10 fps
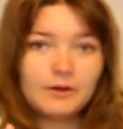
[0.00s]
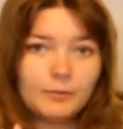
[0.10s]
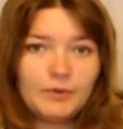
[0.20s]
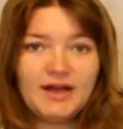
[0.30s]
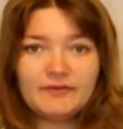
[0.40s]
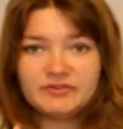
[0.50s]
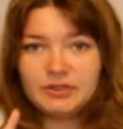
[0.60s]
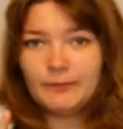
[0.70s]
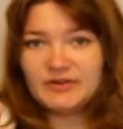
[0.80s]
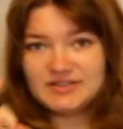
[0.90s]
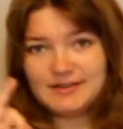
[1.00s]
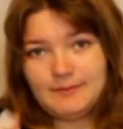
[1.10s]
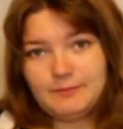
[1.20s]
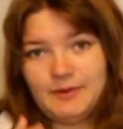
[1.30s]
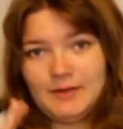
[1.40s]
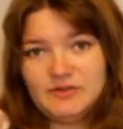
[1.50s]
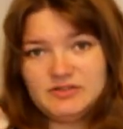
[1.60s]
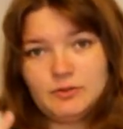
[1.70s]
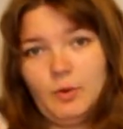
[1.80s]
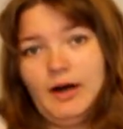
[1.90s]
We have a dummy to keep
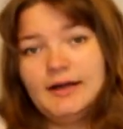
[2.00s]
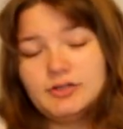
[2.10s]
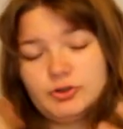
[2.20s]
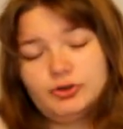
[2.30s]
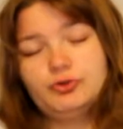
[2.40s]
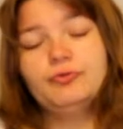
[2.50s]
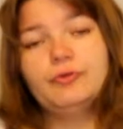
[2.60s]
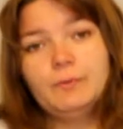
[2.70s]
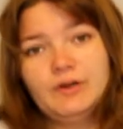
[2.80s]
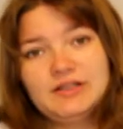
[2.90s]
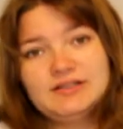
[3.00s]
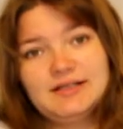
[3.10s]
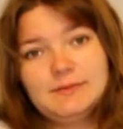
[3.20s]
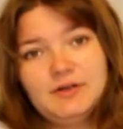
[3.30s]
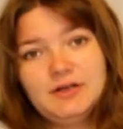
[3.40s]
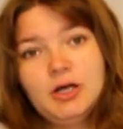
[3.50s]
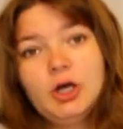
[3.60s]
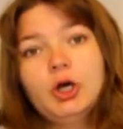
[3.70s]
babies quiet and to soothe them when they're sleeping.